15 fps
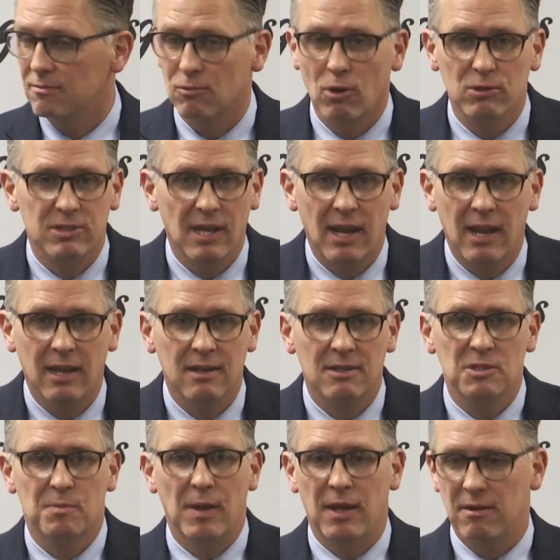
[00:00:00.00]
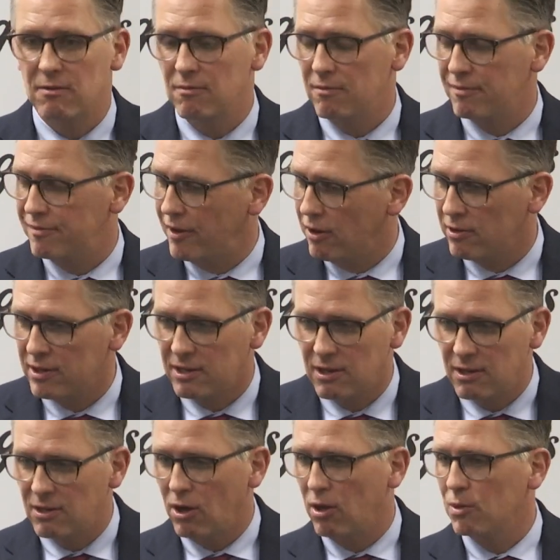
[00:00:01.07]
Rosén has been very
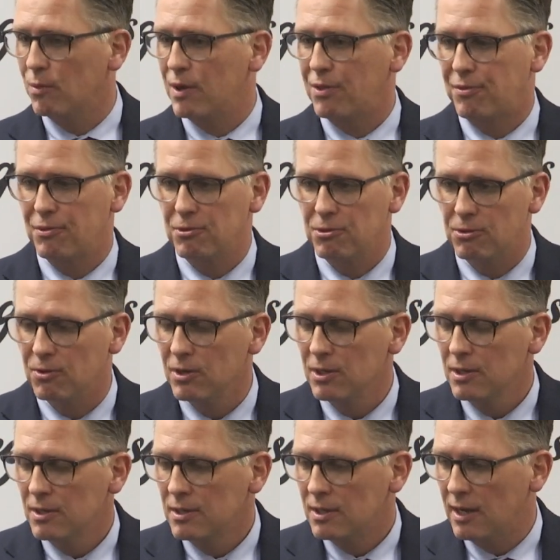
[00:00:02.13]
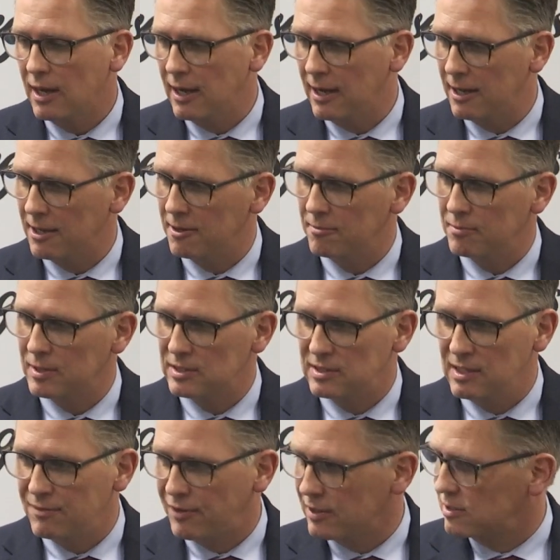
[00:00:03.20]
good all the way through. Um, his
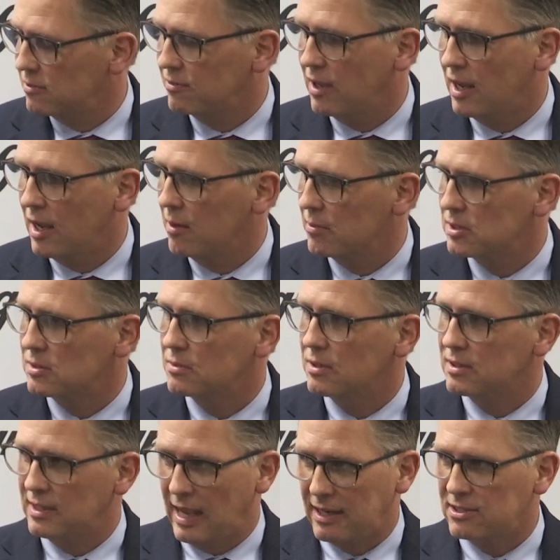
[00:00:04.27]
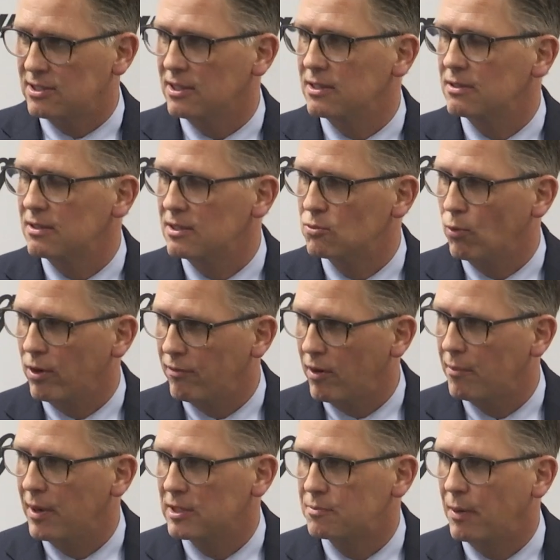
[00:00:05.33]
defensive game is, is excellent. He's one of our
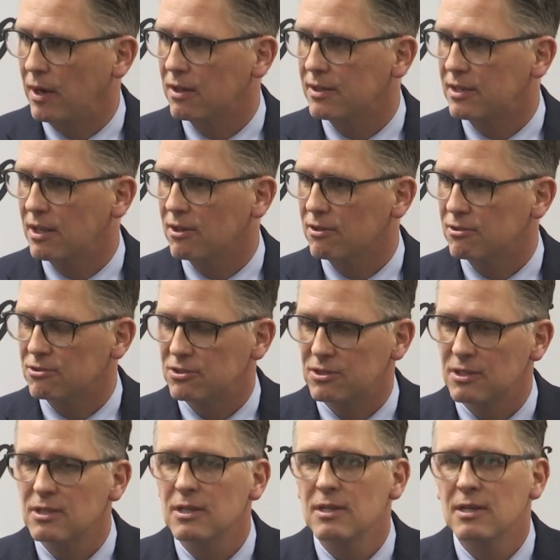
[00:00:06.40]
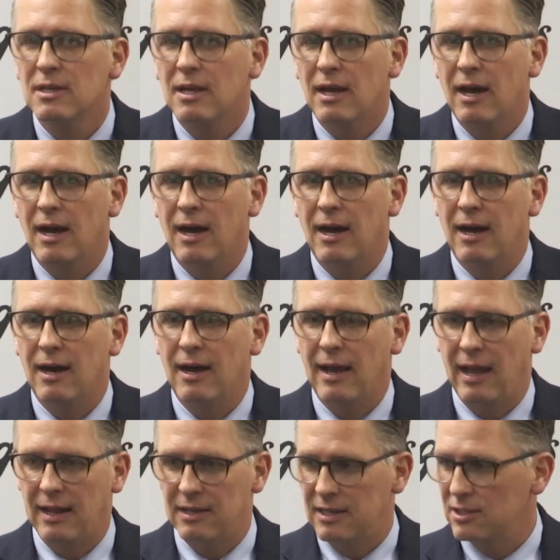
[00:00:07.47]
best penalty killers. Uh,
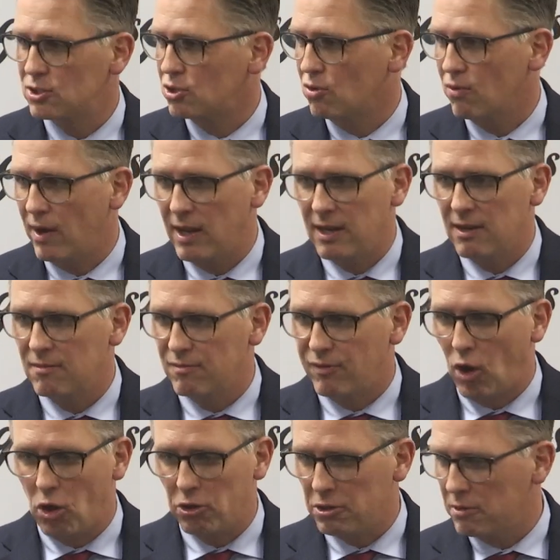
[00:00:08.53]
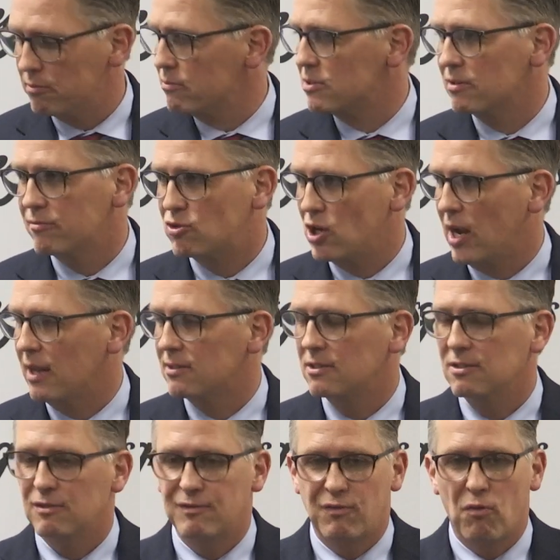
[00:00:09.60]
and he's created volumes of
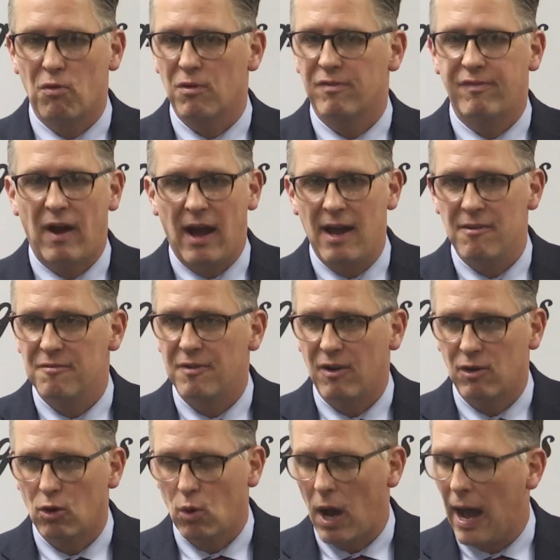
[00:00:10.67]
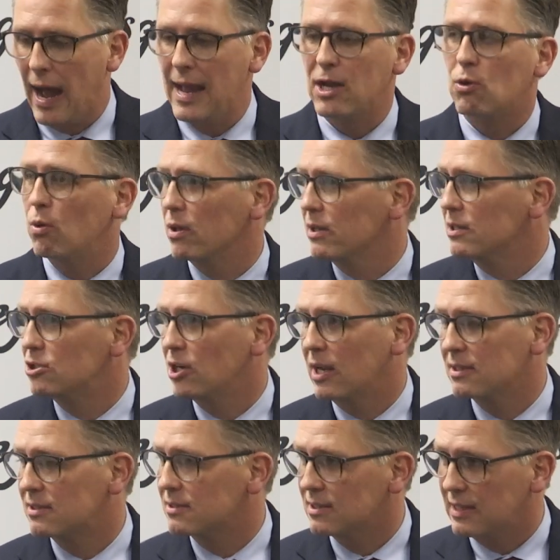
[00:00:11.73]
chances, four or five high quality
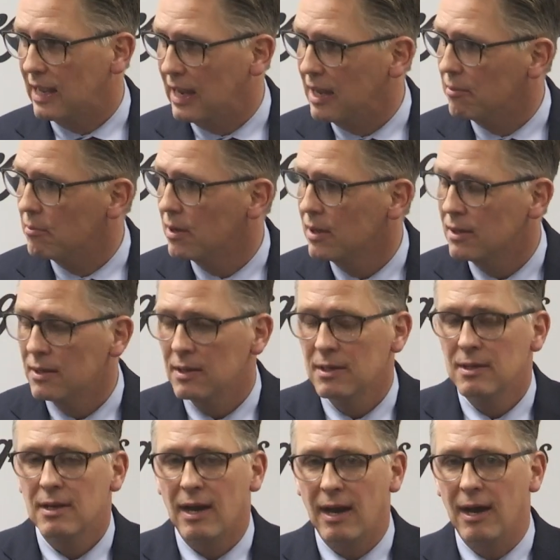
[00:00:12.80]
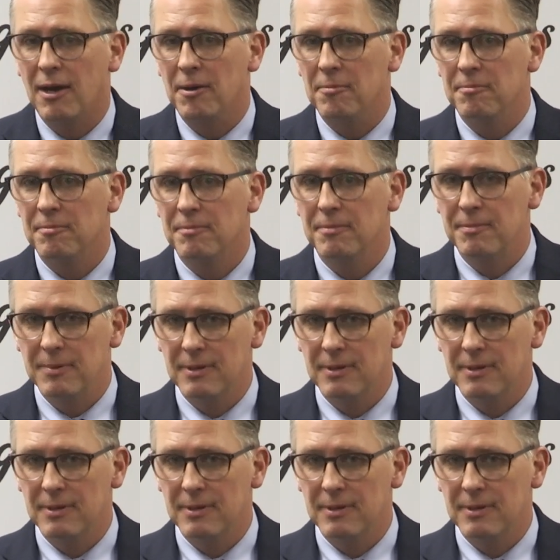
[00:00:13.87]
chances a game. Um,